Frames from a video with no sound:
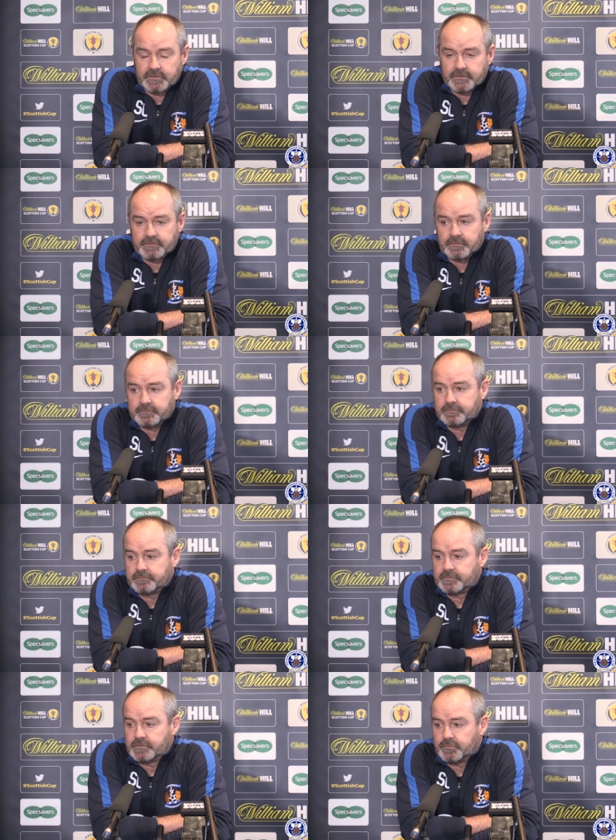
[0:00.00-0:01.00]
your
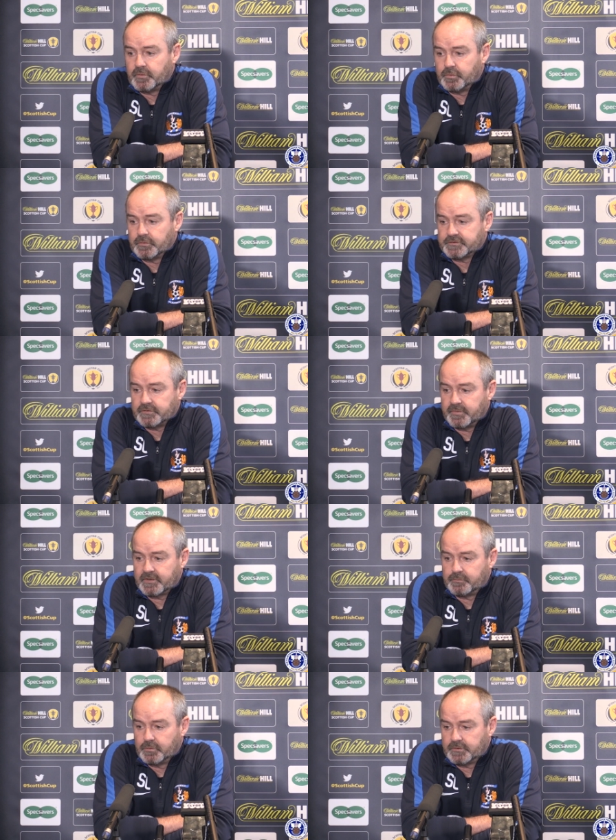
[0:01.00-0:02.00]
top opponents or
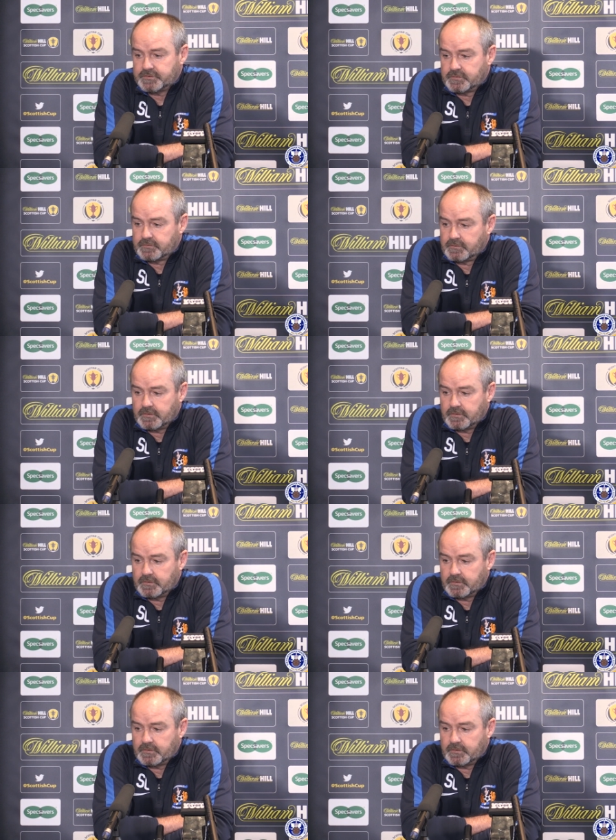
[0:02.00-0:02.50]
big opponents.